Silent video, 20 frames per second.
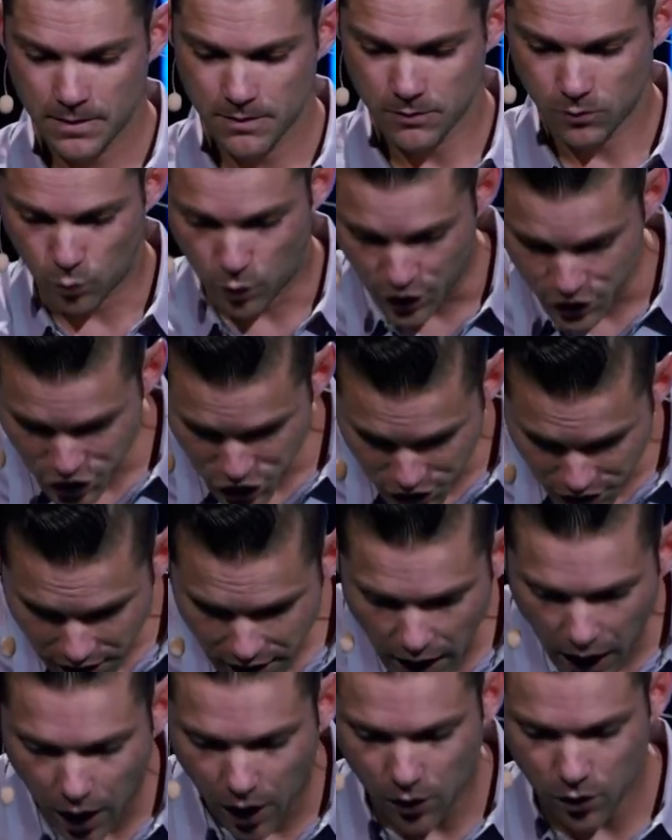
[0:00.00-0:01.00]
I want you to
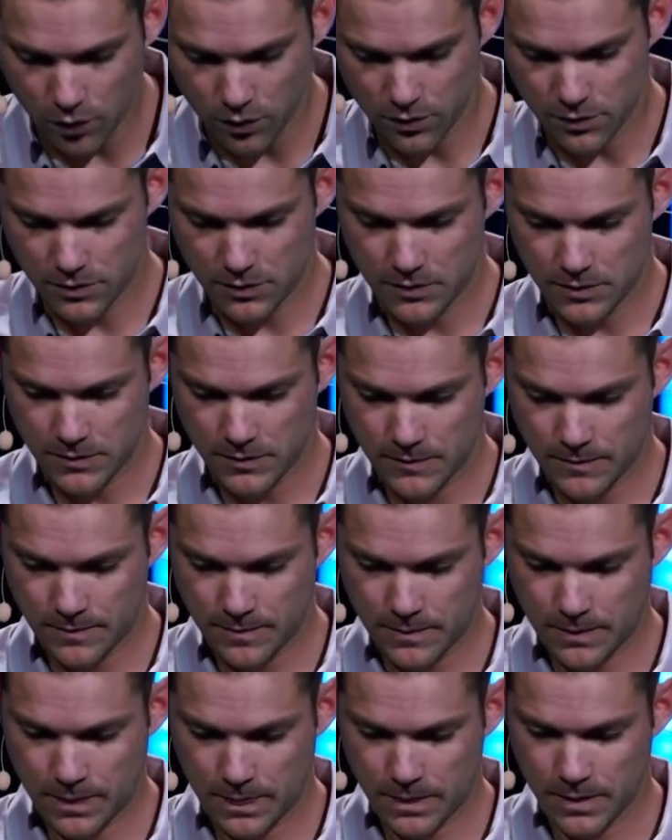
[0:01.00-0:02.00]
go
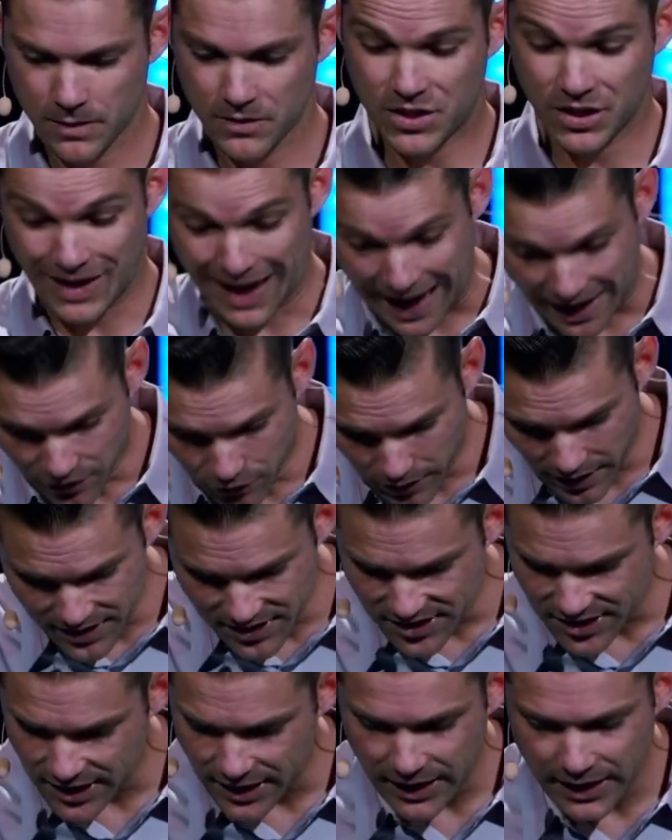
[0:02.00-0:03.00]
to that great
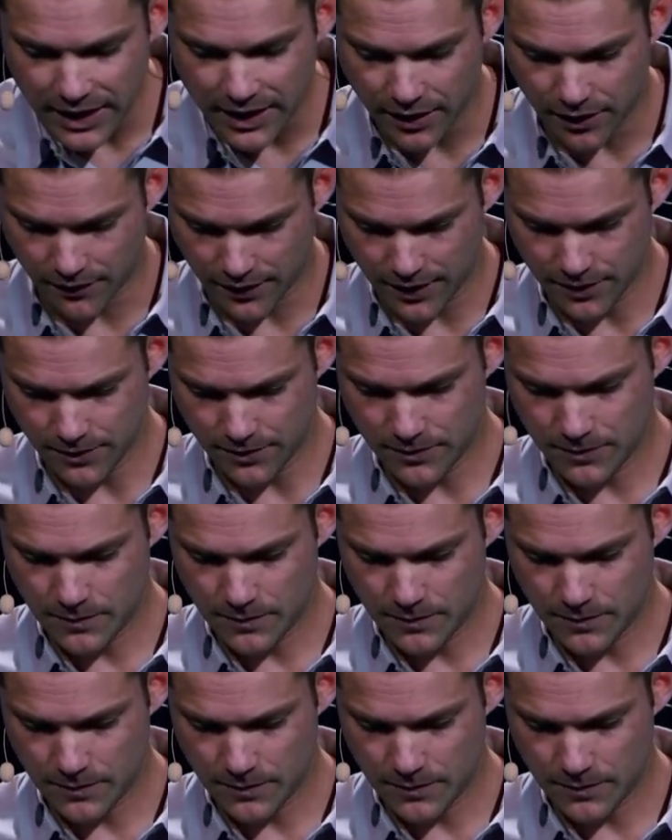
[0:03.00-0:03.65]
city, Nineveh.